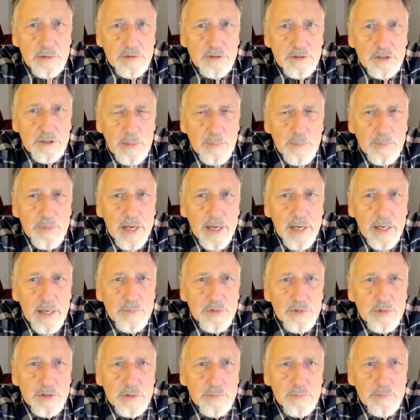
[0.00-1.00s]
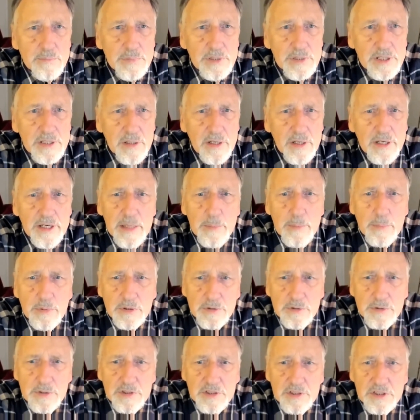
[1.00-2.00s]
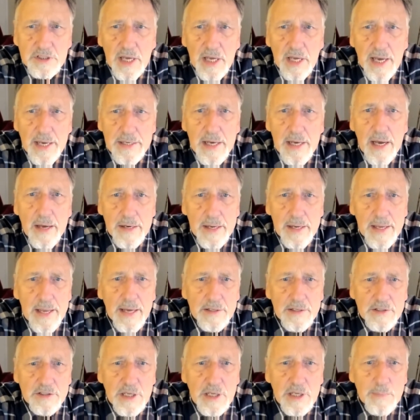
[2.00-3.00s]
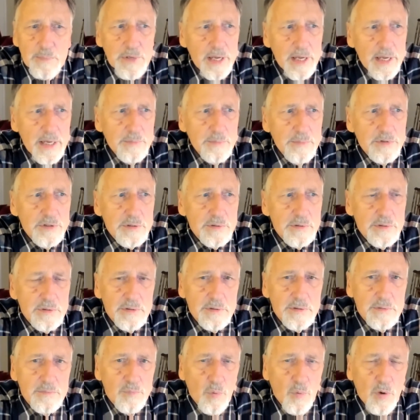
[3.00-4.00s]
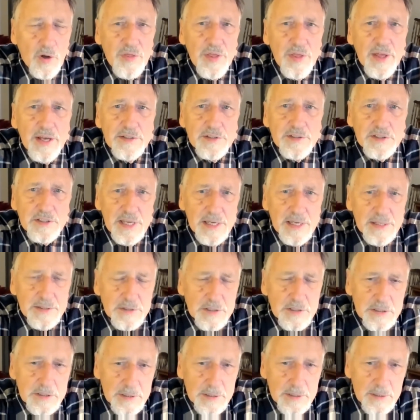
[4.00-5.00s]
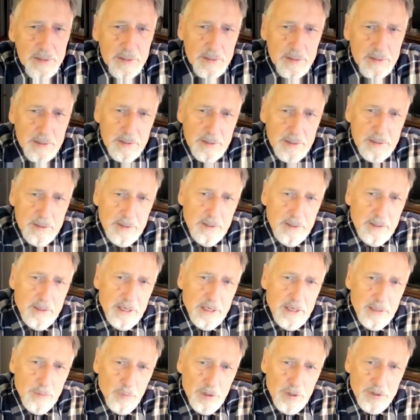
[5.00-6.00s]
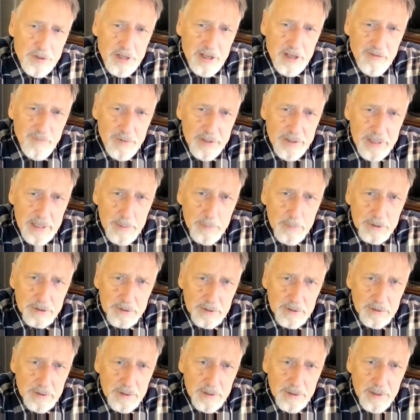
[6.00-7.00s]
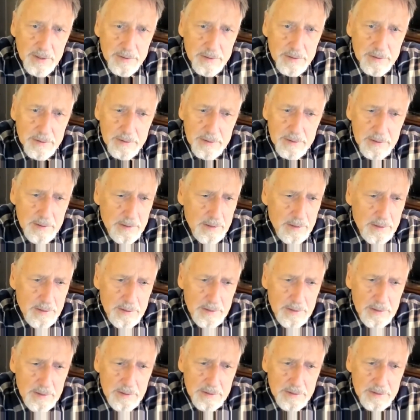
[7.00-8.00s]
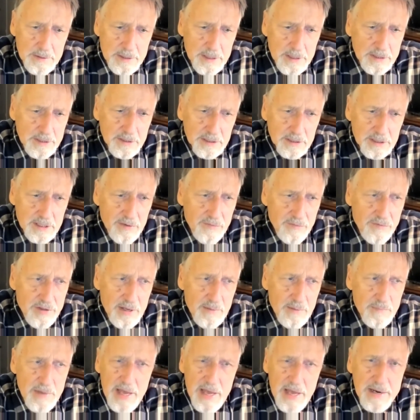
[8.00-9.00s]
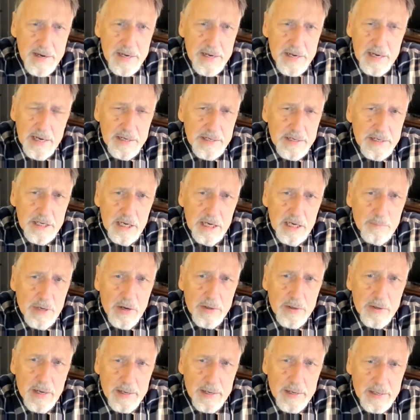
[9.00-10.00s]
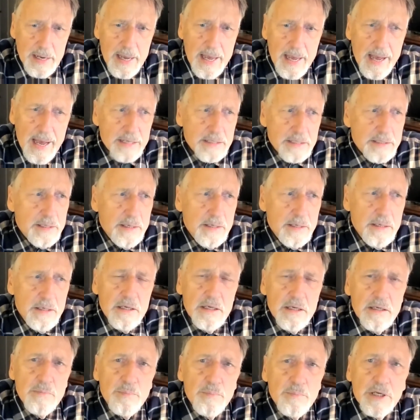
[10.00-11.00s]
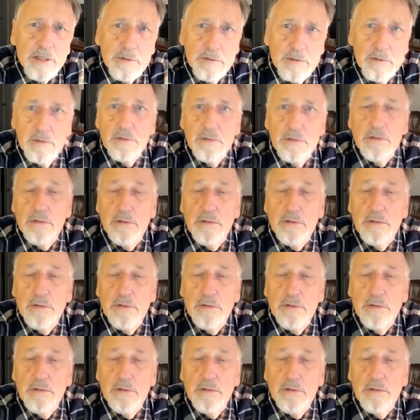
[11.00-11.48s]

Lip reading: sometimes be unable to decide how to act. Sometimes what they sense and what they've been able to learn doesn't give them any idea about how to act. But